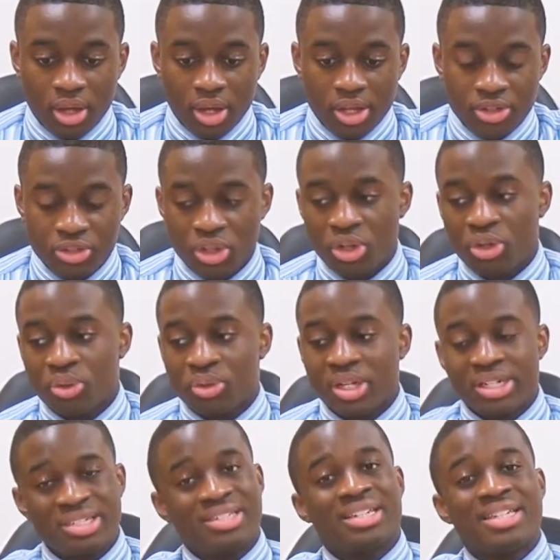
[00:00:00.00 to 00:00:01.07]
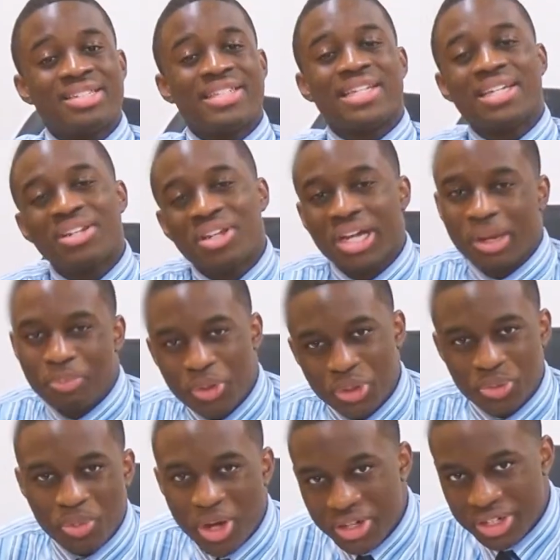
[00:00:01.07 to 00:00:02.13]
And so let's take a look at
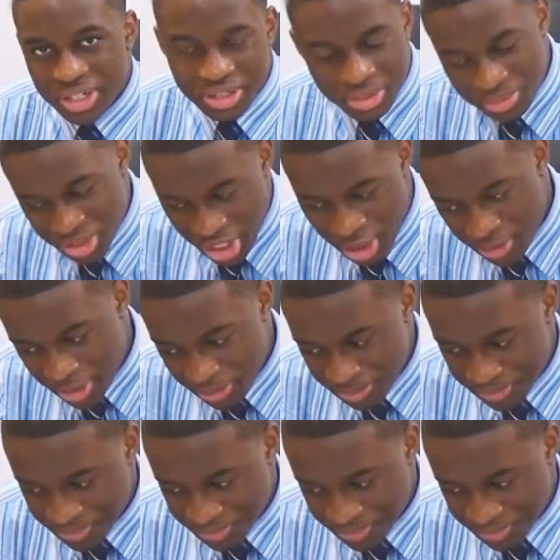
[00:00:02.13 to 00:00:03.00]
postmodernism, shall we?